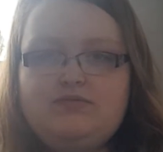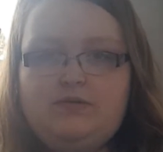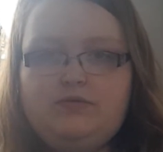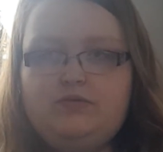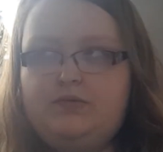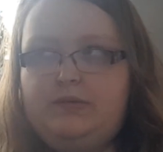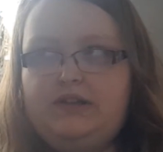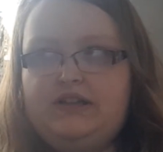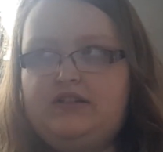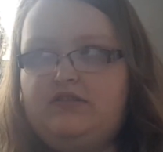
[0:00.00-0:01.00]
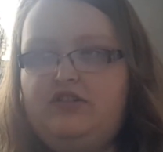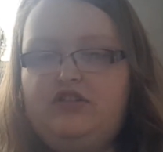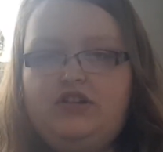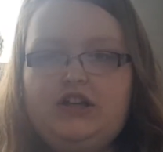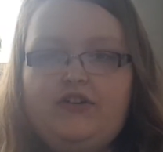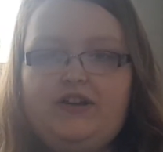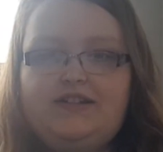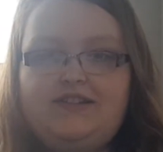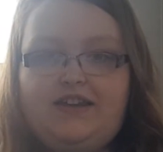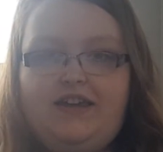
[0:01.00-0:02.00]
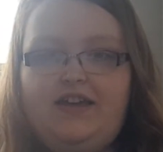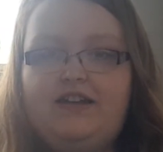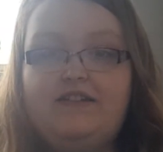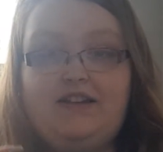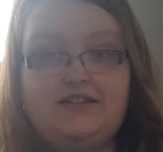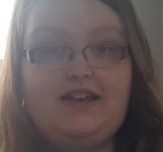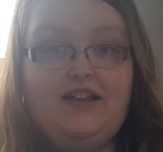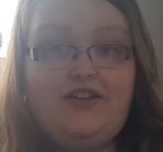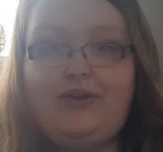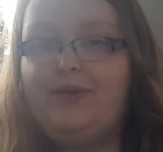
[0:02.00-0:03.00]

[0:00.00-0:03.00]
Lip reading: people will be like, you look like a right dickhead, and they'll tell you,